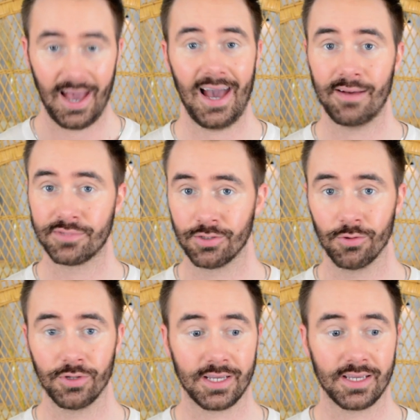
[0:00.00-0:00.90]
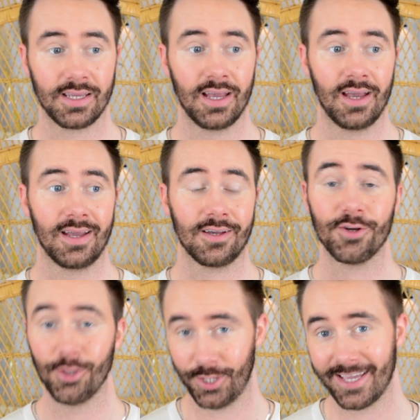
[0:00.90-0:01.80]
absolutely
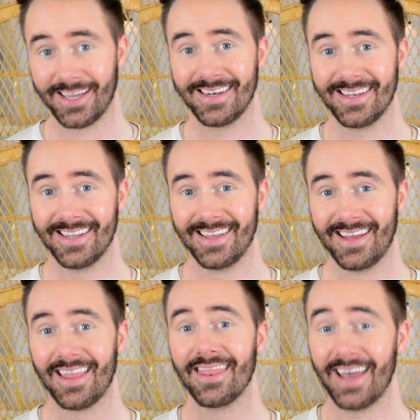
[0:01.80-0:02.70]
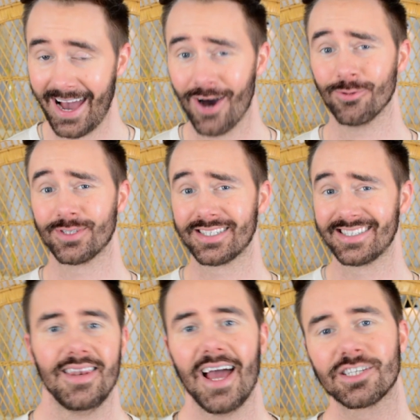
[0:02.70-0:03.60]
clean the house.
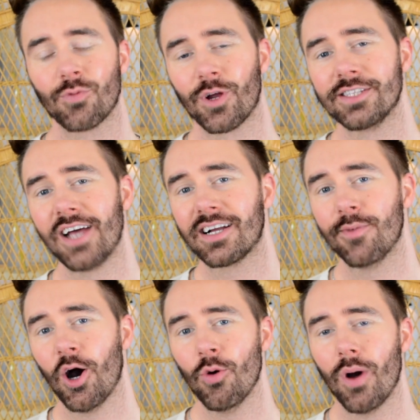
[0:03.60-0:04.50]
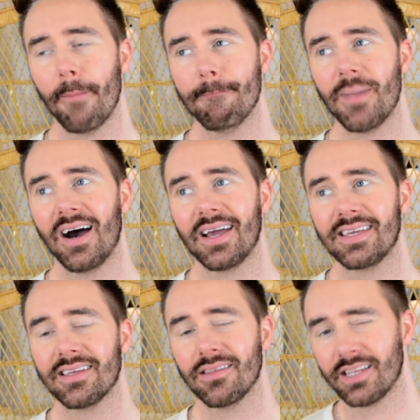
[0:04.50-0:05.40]
Next, we're gonna talk about my
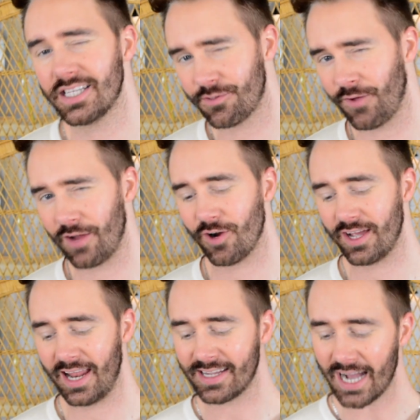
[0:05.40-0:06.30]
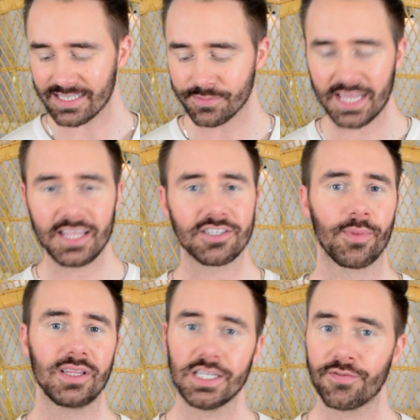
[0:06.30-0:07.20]
least favorite. And guys, I'm saying these are
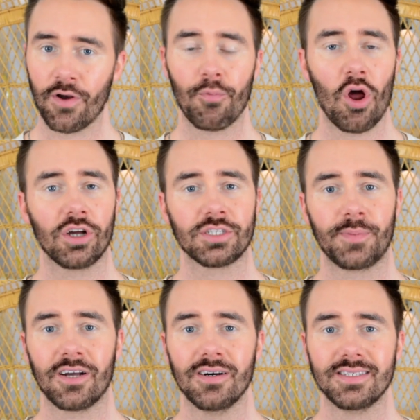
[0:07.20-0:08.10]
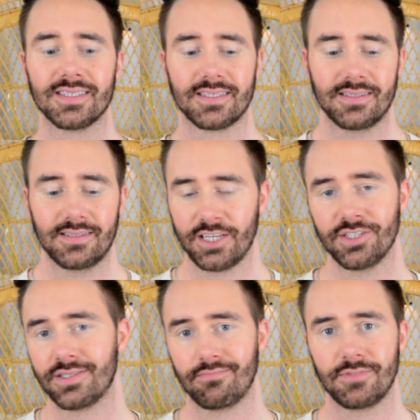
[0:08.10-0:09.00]
my least favorite products because they
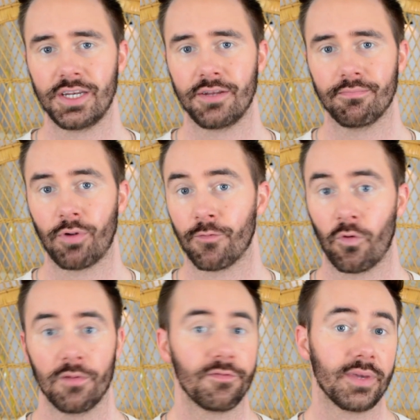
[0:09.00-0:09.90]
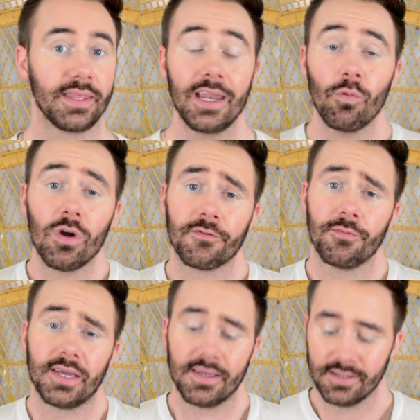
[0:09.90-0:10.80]
just didn't perform for me. They didn't work
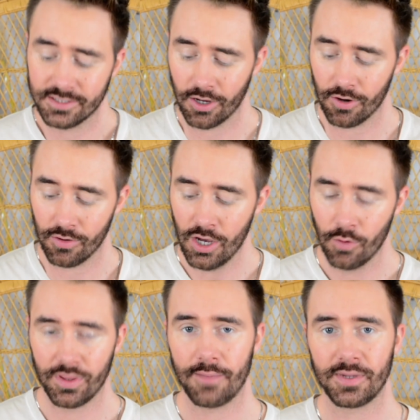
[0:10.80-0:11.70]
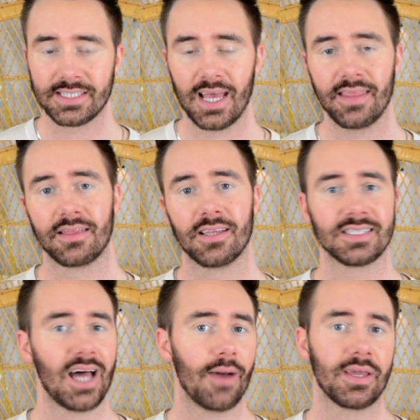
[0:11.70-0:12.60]
for me. So that being said, does
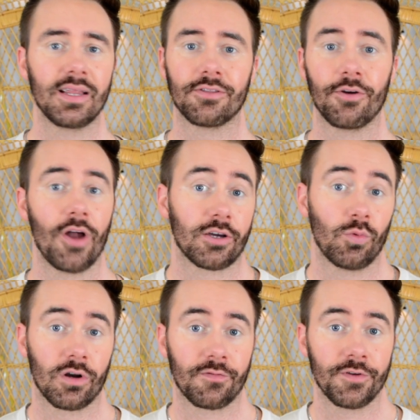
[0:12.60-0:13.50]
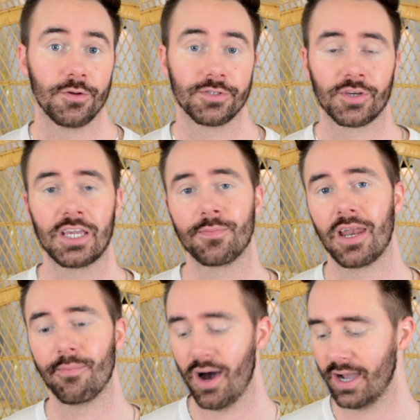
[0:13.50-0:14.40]
not mean it, they're not gonna work for you. So keep
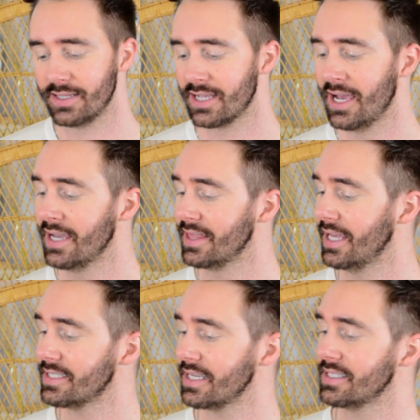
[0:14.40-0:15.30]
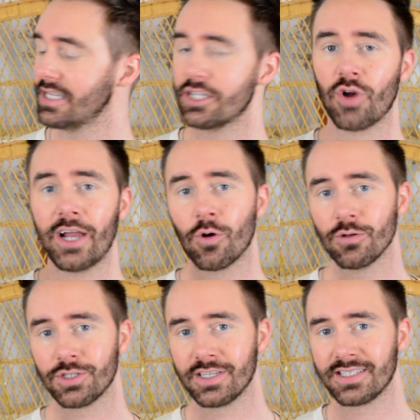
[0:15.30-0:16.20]
that in mind. This is the
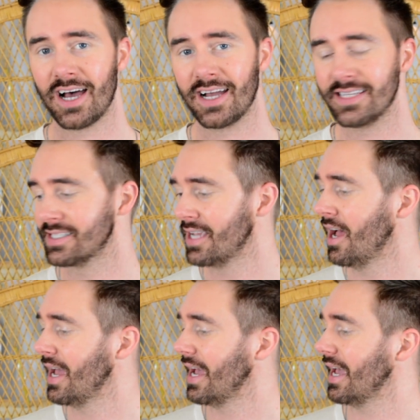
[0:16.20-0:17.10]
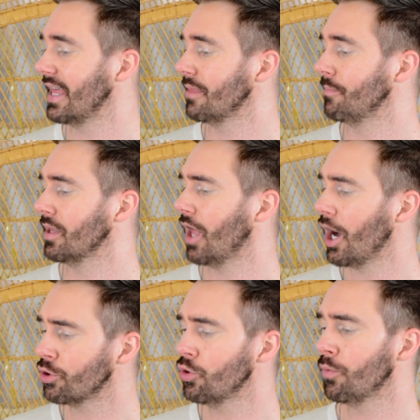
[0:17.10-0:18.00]
Tricoastal Designs
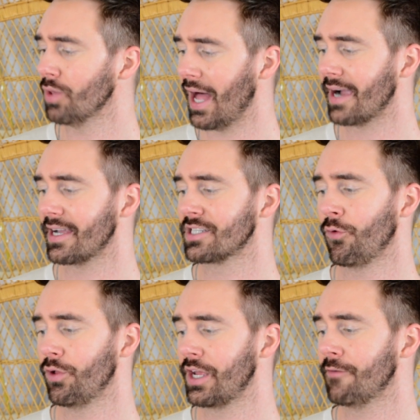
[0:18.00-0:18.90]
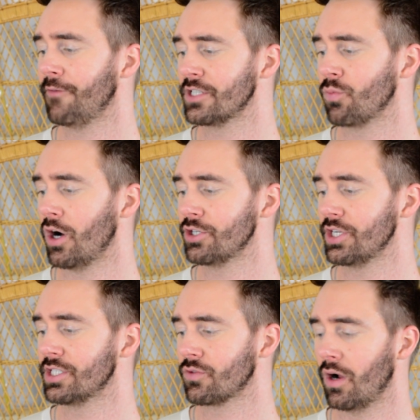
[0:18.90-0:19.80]
Milagu Black Exfoliating Face Wash
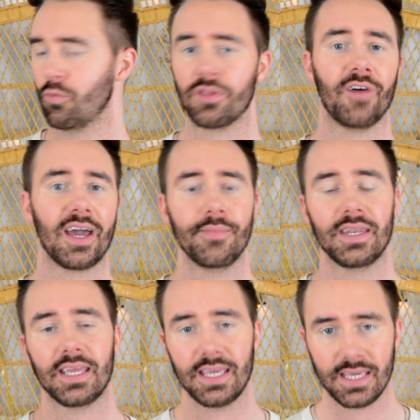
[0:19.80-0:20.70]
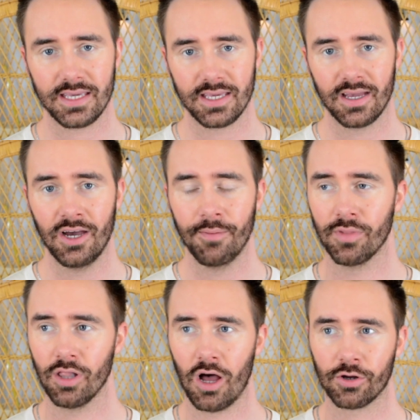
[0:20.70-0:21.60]
and Scrub with Vitamin E.
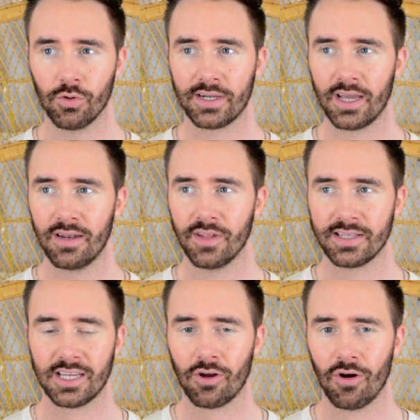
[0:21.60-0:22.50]
Milagu, I kind of like, it's like a